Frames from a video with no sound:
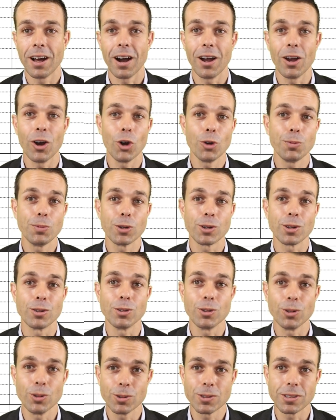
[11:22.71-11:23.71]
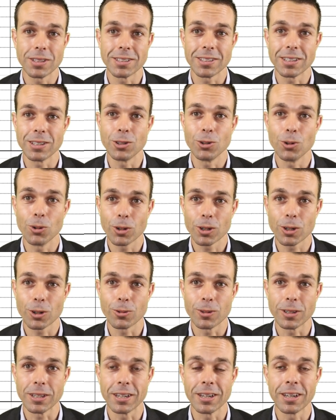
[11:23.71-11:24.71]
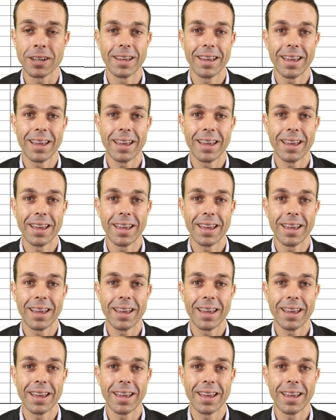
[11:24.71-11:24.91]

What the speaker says: I hope you can use this in your career,